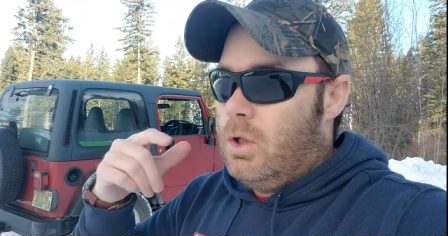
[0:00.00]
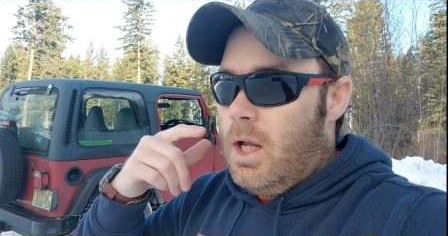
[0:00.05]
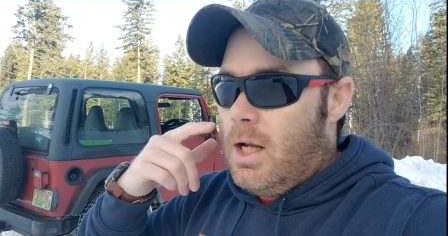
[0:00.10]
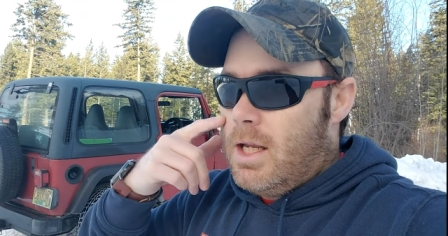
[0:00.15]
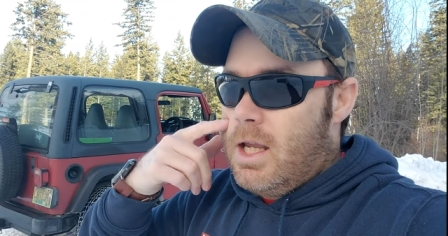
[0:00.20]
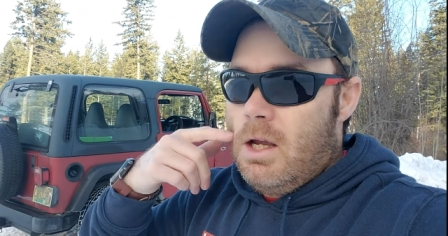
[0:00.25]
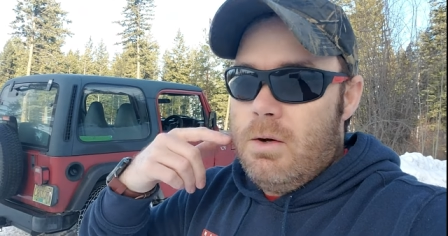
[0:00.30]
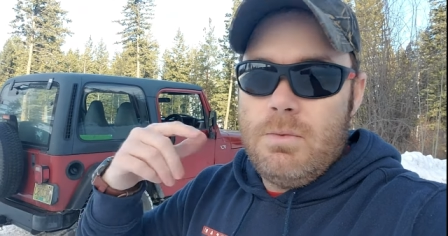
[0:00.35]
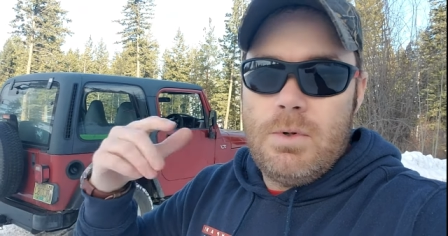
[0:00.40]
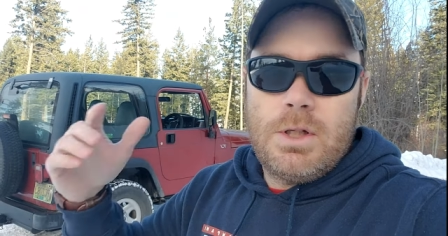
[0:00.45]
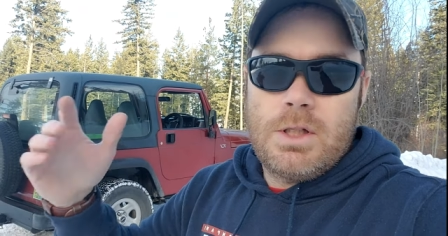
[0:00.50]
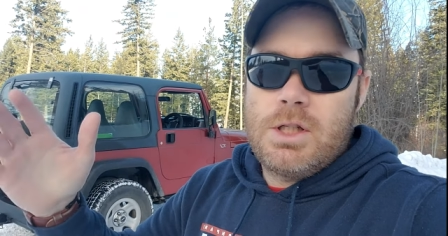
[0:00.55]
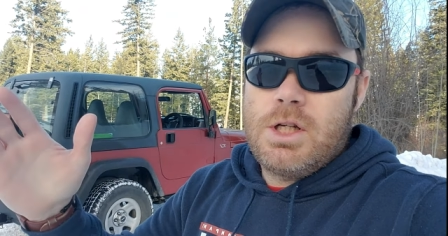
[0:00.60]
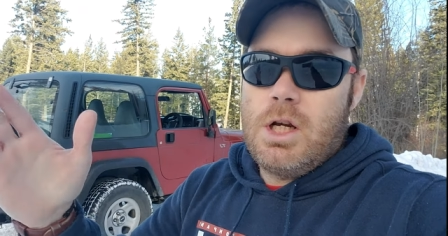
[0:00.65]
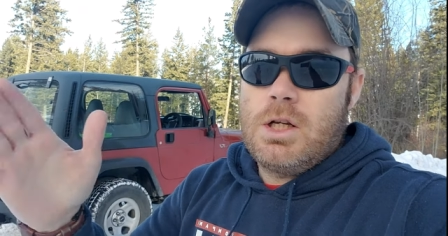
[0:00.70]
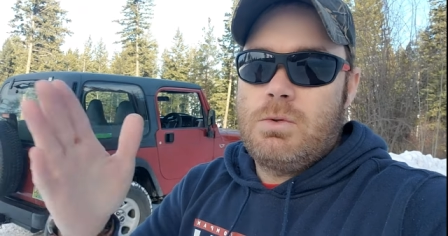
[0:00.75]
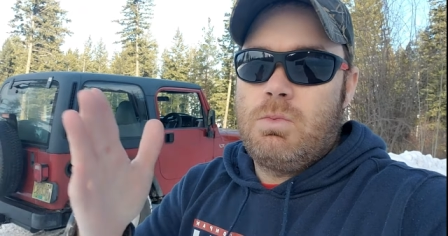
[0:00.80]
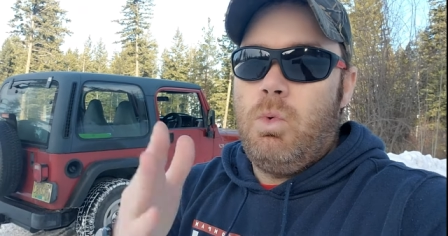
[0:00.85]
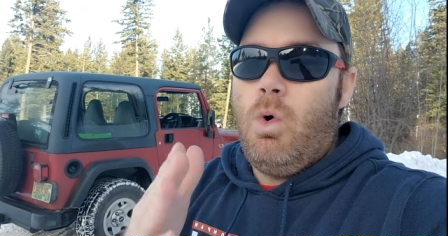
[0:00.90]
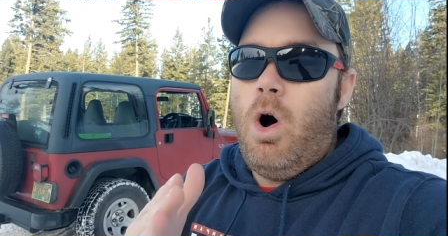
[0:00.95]
Like it was
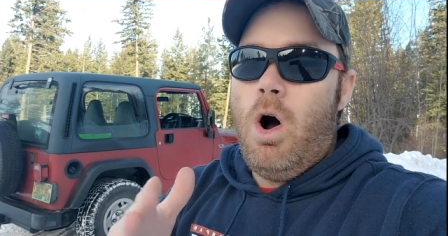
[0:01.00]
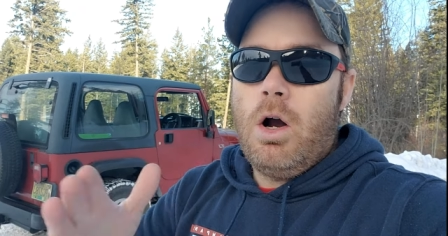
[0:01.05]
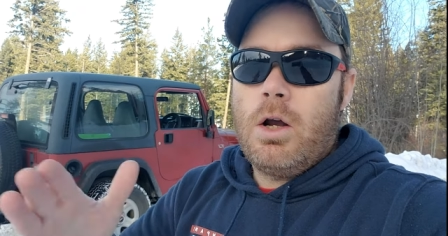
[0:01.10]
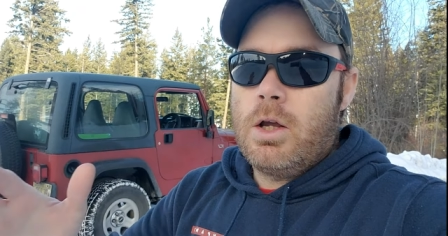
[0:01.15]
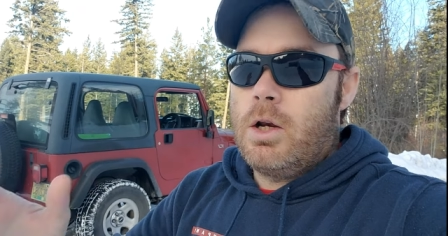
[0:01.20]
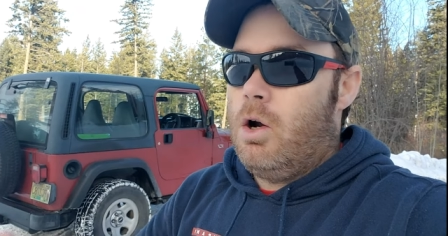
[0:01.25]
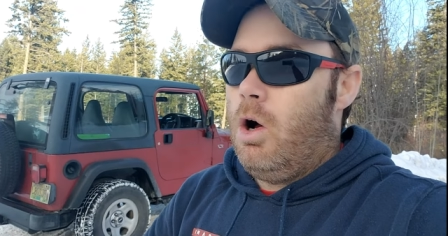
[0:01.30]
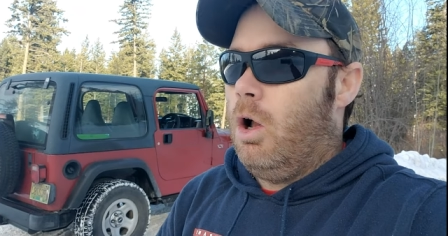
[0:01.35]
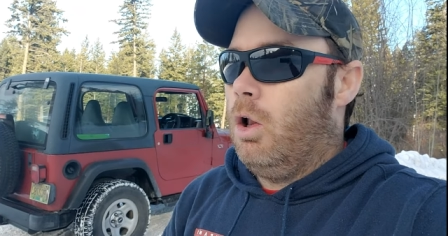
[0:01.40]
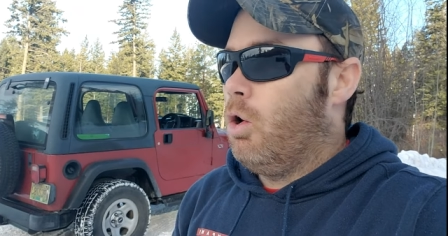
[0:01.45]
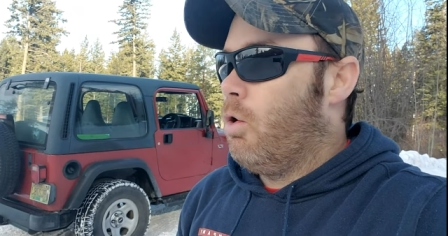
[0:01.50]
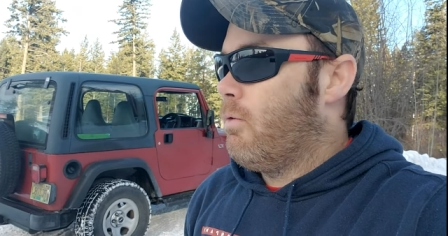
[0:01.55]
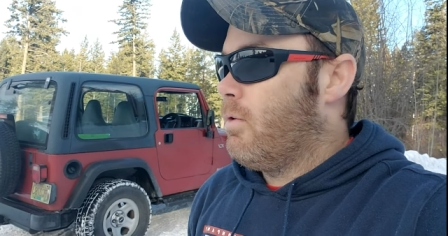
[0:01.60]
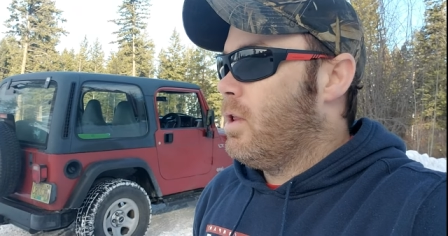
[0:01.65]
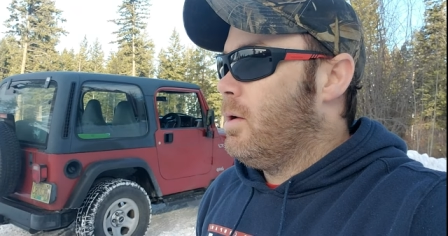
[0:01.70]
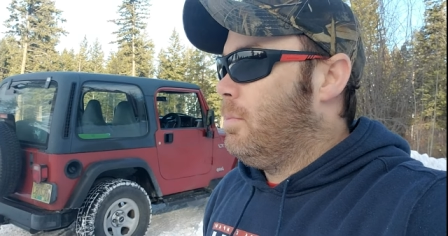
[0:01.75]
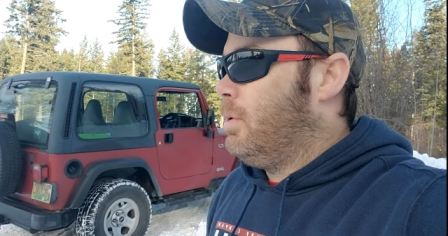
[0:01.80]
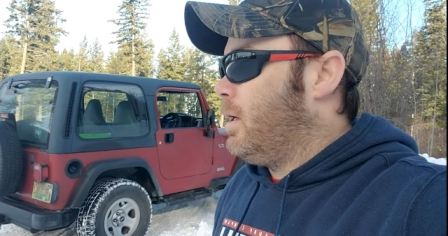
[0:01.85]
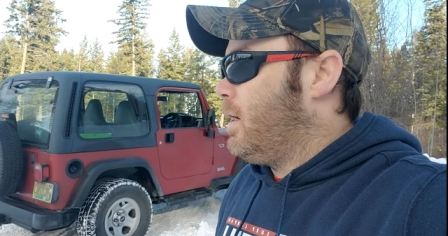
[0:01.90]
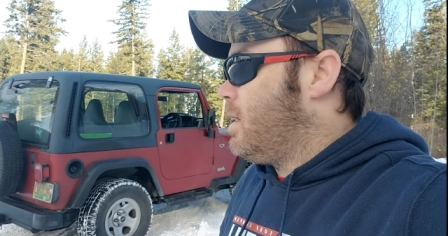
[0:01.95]
just walking all over
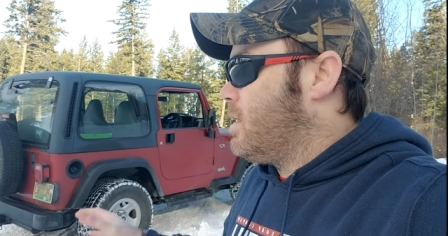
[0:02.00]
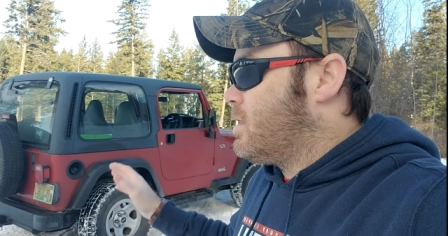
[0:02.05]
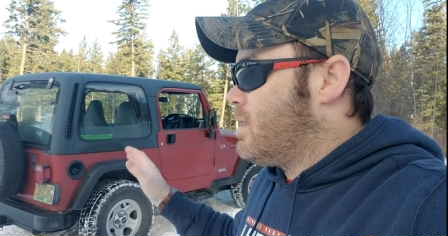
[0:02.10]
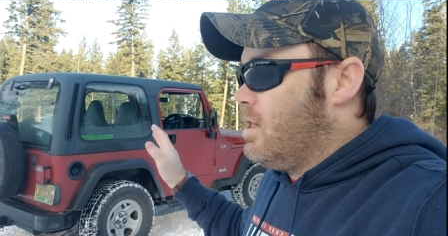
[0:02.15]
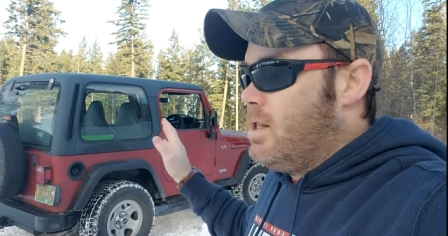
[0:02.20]
the place.